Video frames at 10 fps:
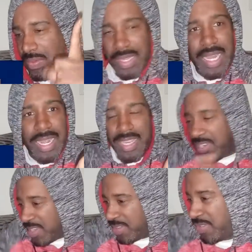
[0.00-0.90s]
I got an
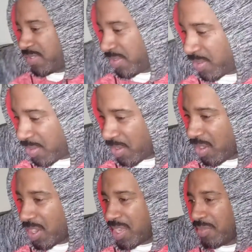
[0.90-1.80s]
idea.
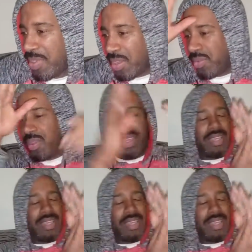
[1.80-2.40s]
All right, here we go.